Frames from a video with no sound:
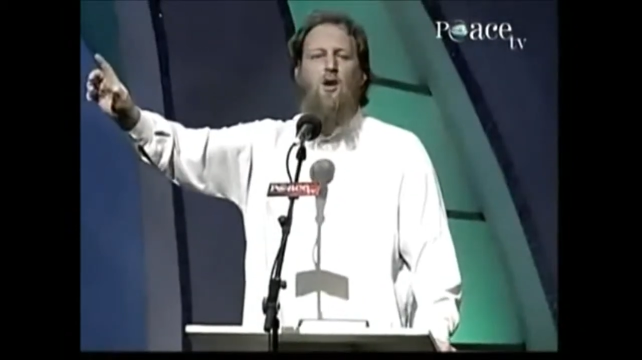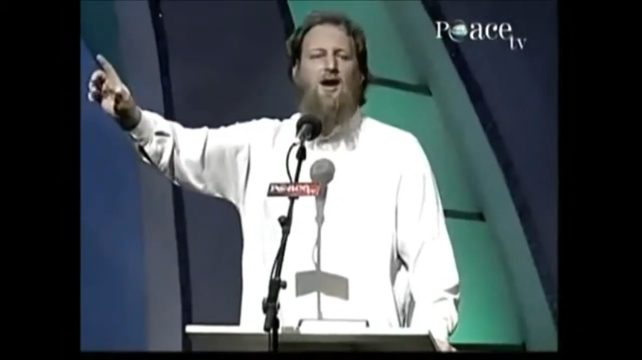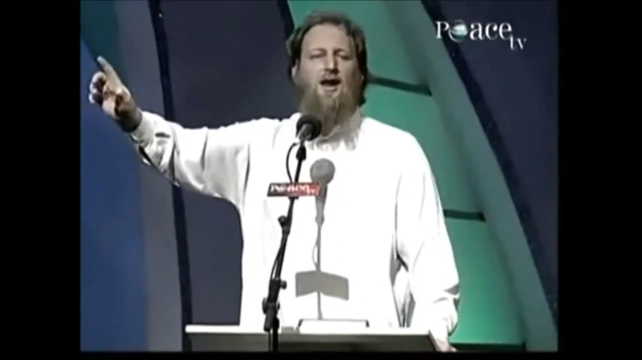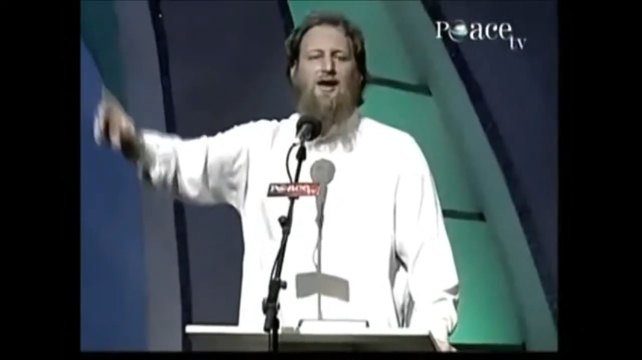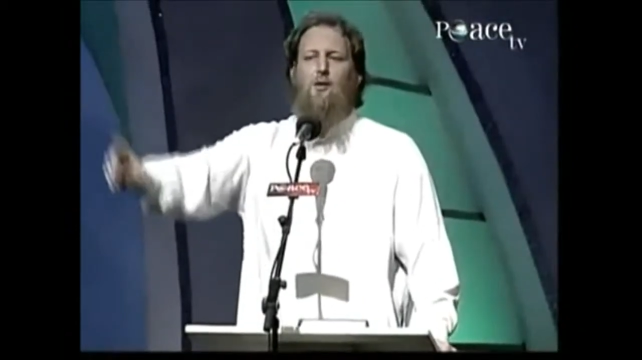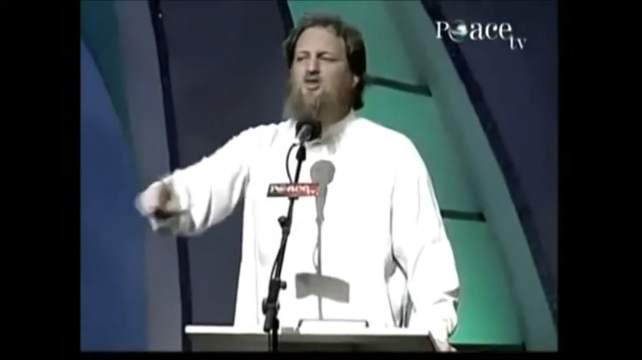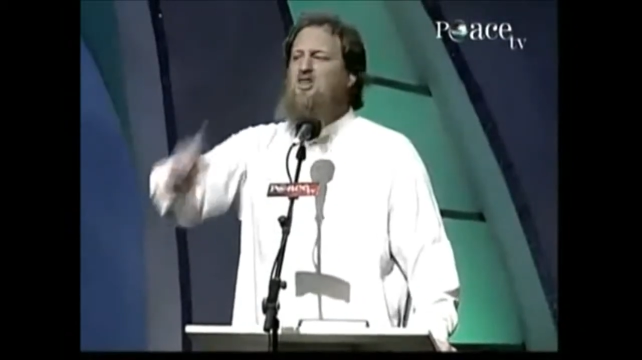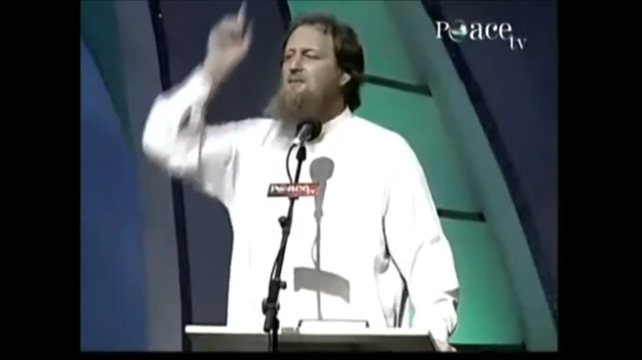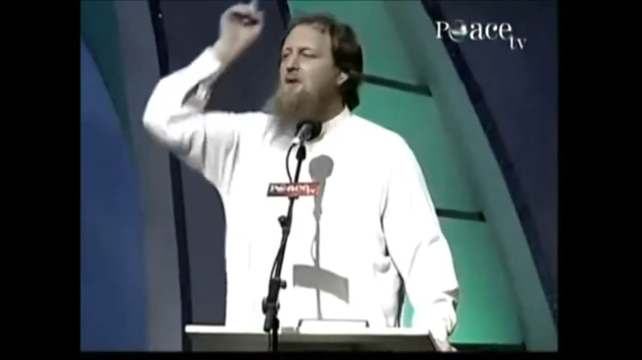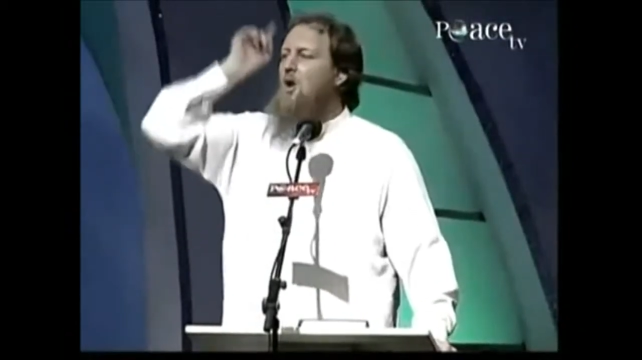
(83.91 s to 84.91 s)
alaihi
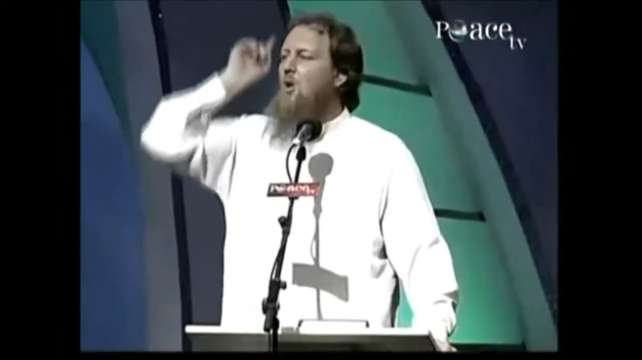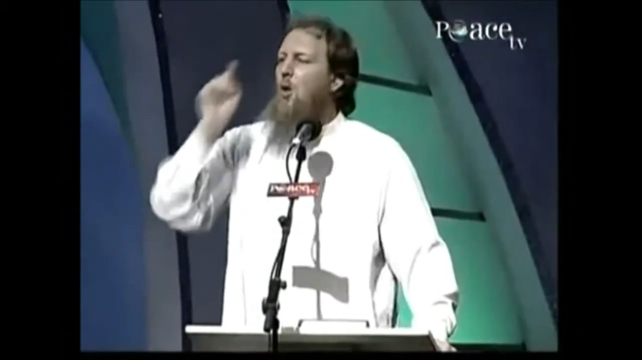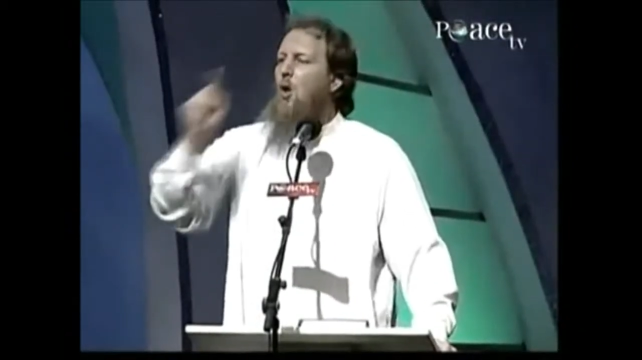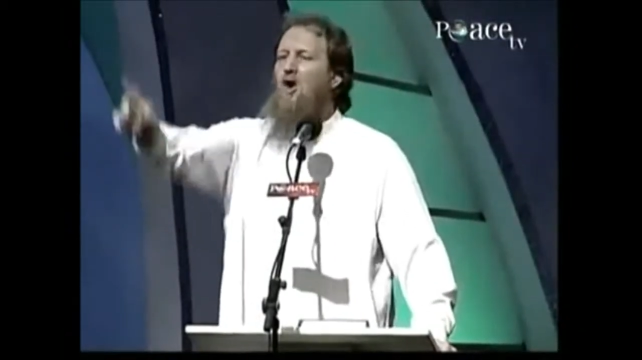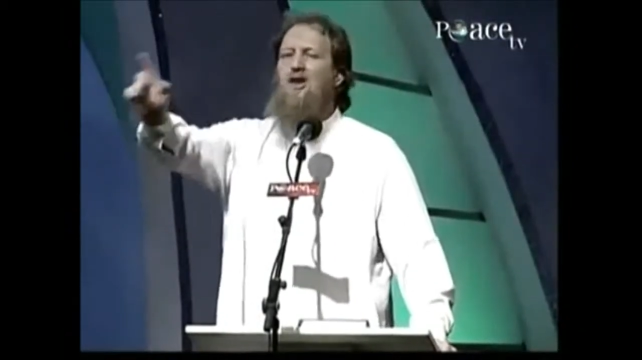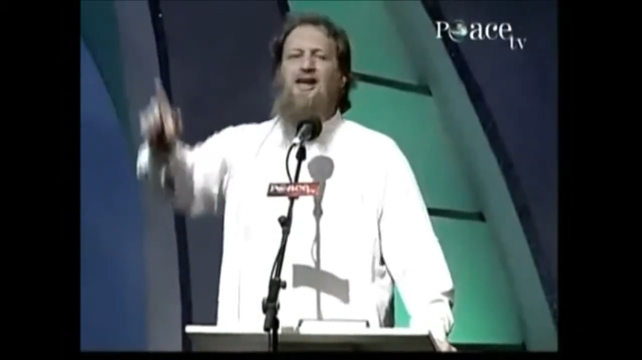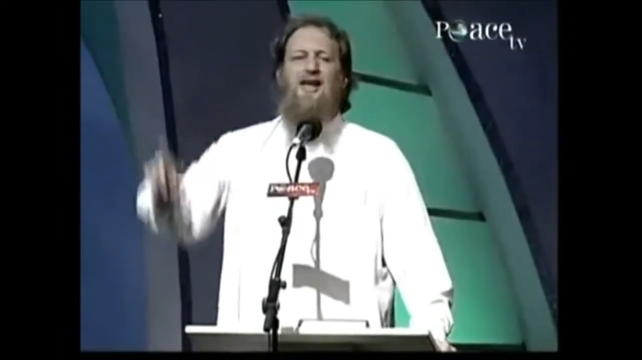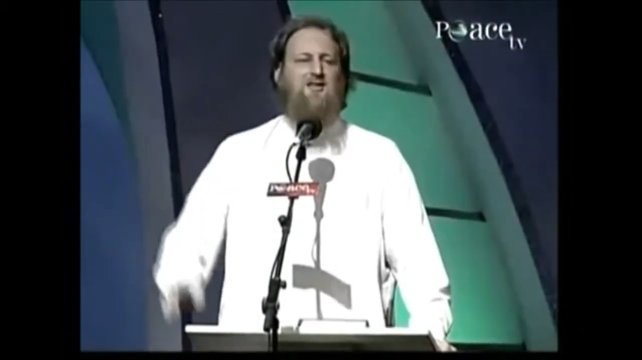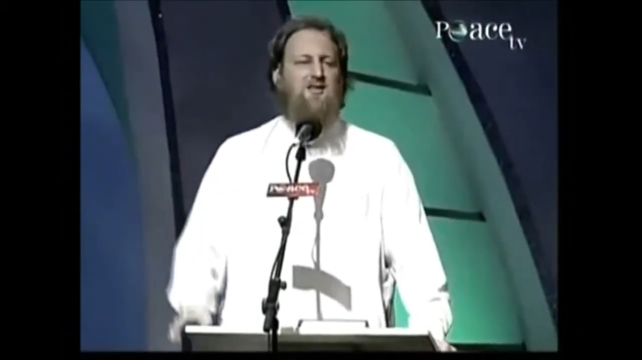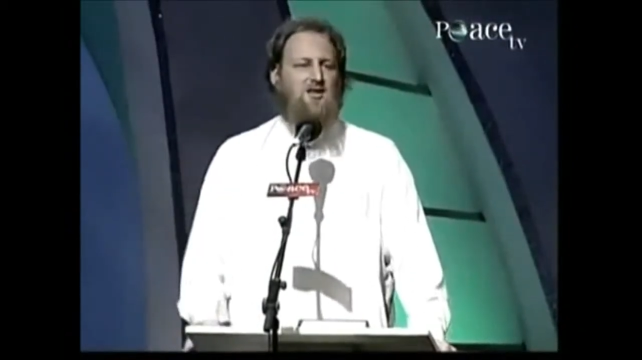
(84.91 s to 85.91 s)
wasallam warned
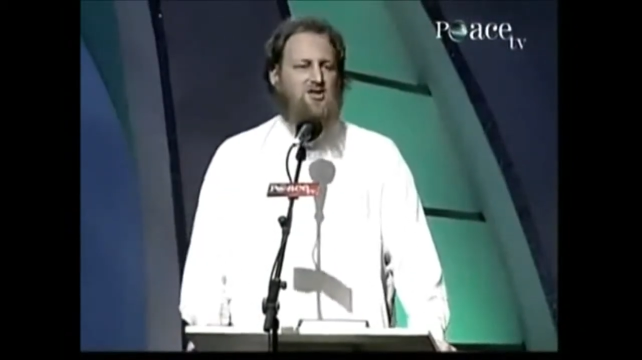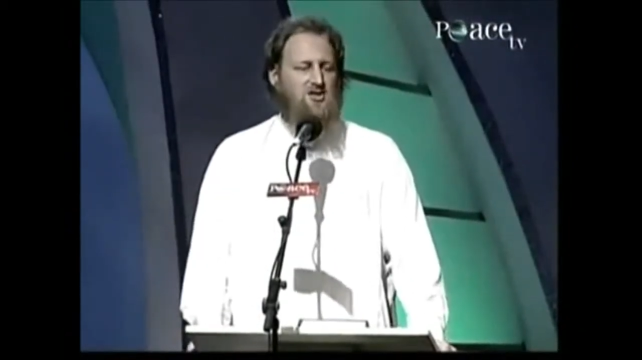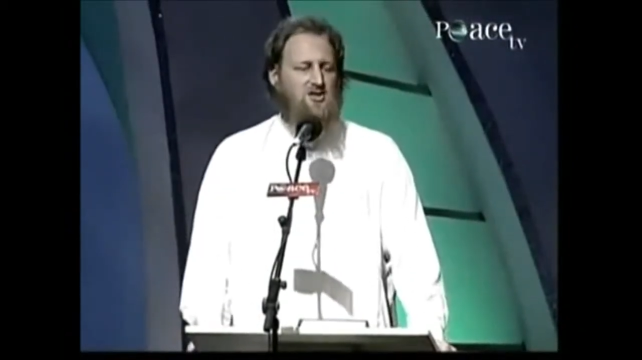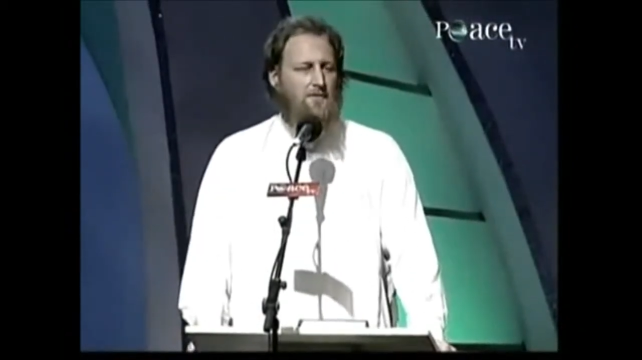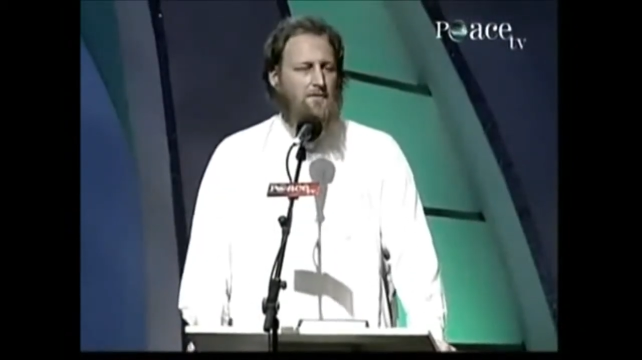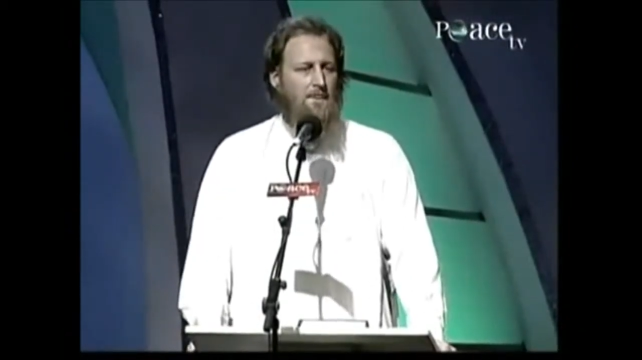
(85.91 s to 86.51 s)
against this.